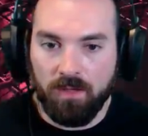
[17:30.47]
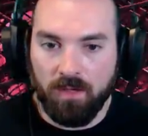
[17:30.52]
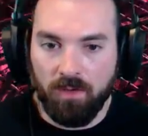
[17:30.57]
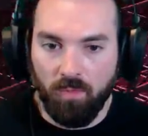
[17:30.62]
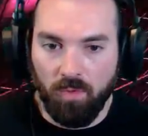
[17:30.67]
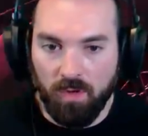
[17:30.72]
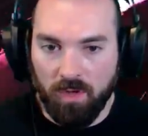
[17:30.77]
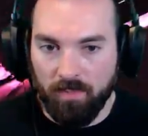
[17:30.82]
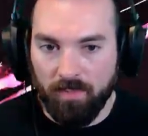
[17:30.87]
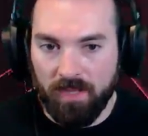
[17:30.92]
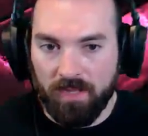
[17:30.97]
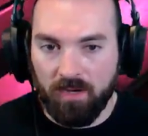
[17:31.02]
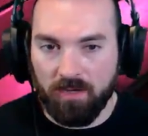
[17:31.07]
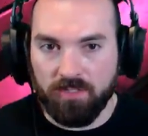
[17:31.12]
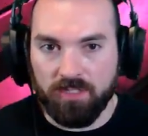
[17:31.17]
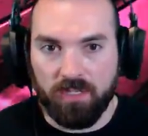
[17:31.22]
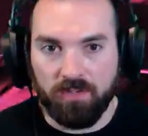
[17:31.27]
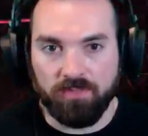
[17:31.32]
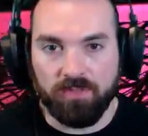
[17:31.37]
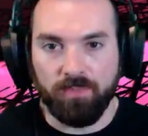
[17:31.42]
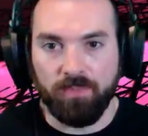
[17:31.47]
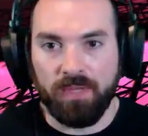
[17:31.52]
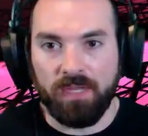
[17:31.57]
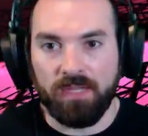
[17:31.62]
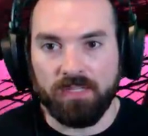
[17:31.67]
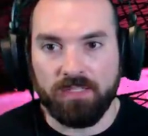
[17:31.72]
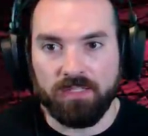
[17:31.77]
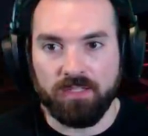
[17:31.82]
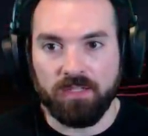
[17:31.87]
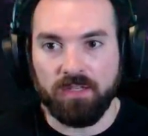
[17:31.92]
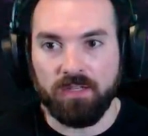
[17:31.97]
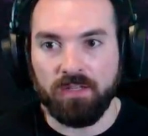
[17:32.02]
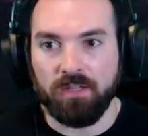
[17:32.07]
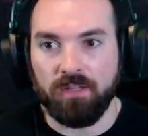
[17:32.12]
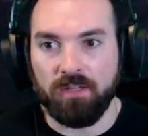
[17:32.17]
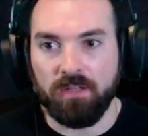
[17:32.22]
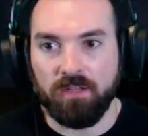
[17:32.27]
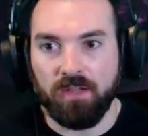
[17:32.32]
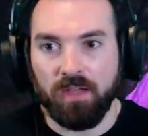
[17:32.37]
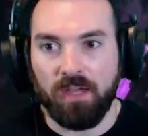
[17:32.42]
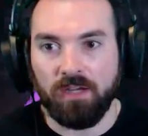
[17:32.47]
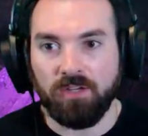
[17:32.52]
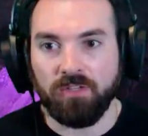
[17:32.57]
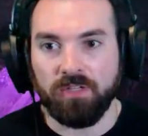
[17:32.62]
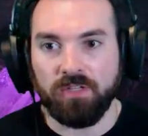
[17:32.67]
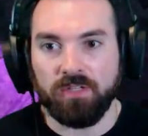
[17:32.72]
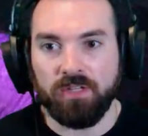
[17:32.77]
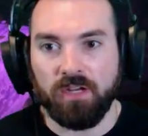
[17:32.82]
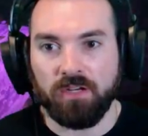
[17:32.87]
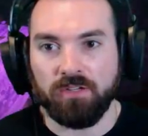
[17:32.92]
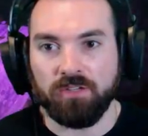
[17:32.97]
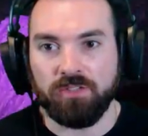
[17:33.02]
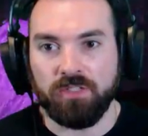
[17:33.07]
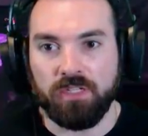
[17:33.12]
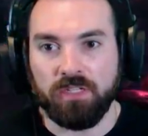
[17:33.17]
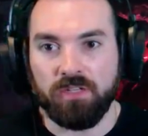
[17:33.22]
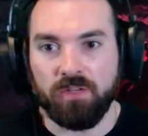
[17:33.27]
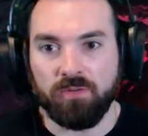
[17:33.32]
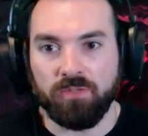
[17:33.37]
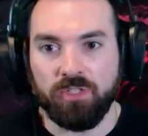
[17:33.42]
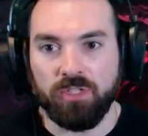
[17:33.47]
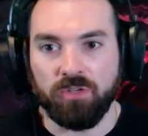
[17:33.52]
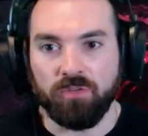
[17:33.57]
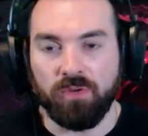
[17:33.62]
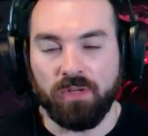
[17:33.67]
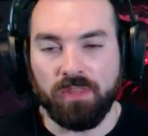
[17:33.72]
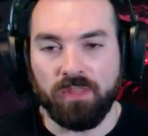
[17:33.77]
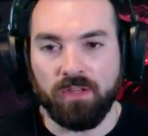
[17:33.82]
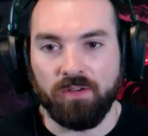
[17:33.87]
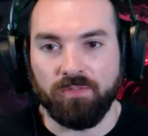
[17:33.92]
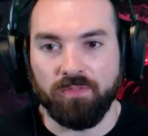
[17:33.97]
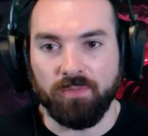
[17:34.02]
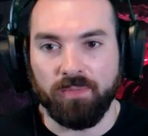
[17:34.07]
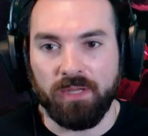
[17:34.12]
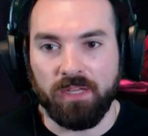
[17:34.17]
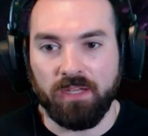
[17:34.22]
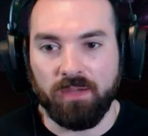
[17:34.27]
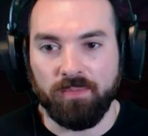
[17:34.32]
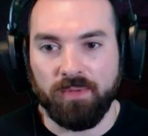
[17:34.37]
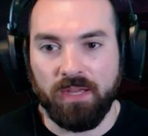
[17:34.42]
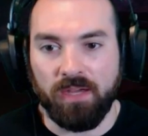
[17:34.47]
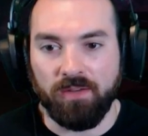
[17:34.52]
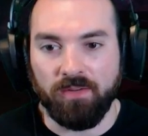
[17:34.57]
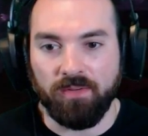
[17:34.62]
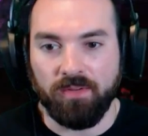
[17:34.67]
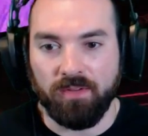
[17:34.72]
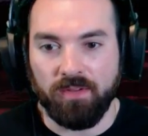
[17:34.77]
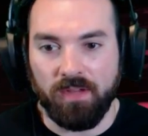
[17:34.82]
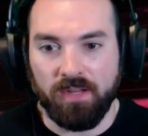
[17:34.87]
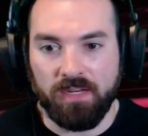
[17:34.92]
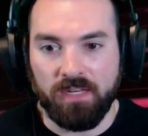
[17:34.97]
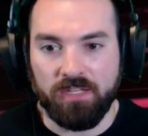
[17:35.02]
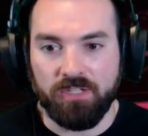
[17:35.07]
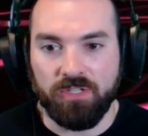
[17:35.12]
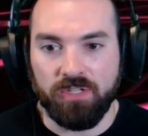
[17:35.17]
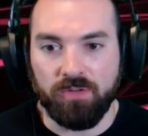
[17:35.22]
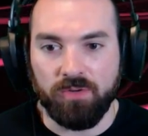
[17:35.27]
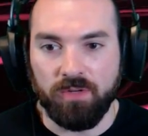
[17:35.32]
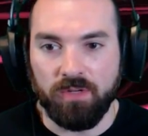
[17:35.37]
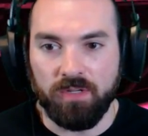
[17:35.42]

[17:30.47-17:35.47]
We're gonna make ourselves a base. Uh, actually, Dr. Z, don't chill right there for me. Come down. I need you.